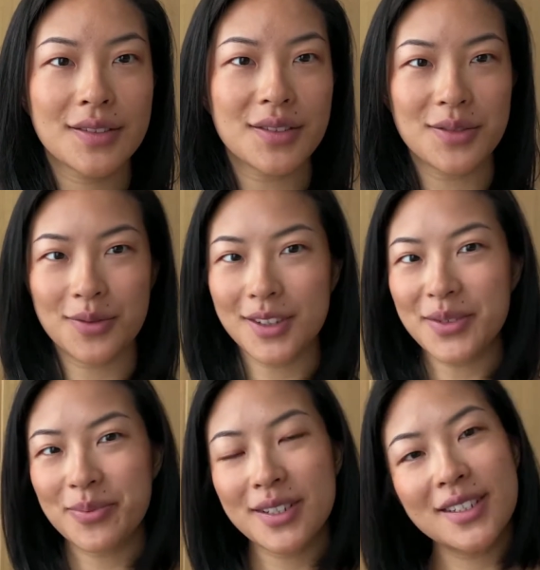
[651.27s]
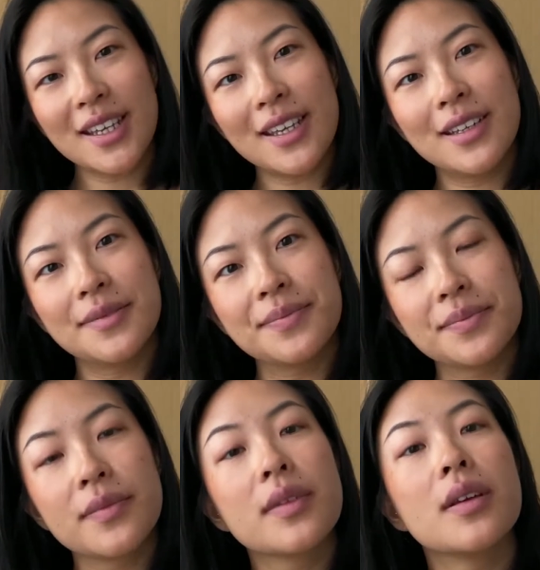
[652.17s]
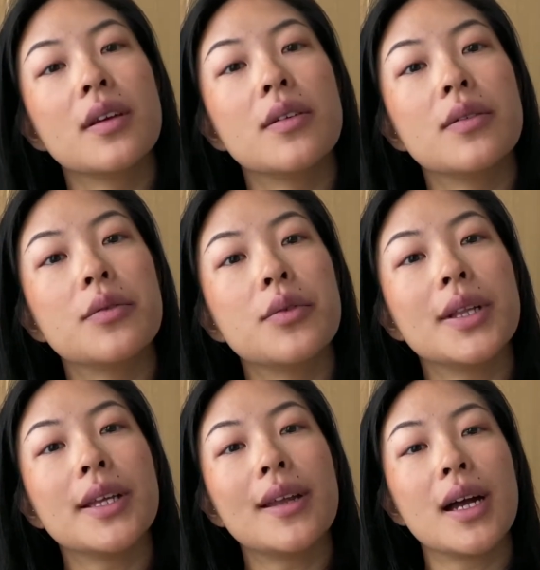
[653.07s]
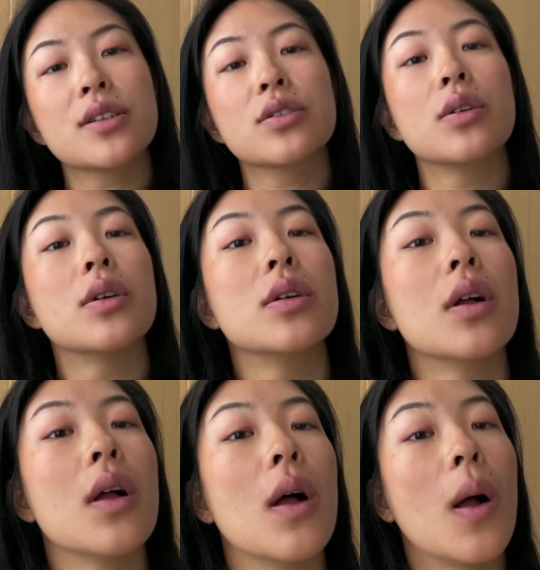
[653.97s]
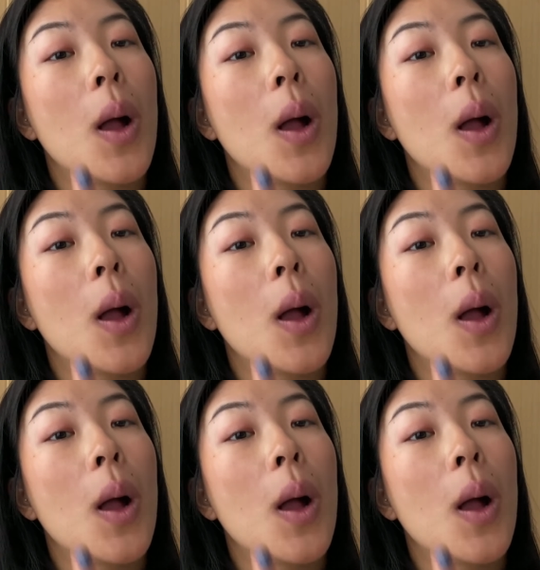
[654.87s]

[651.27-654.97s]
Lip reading: So it's really pretty, really natural.